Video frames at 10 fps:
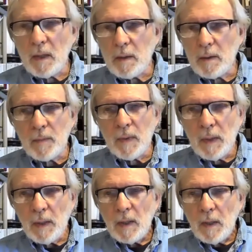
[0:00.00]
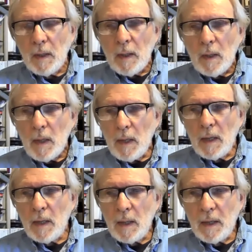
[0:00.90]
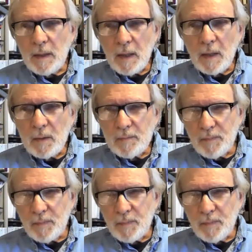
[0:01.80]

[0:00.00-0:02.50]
I, uh, I, I,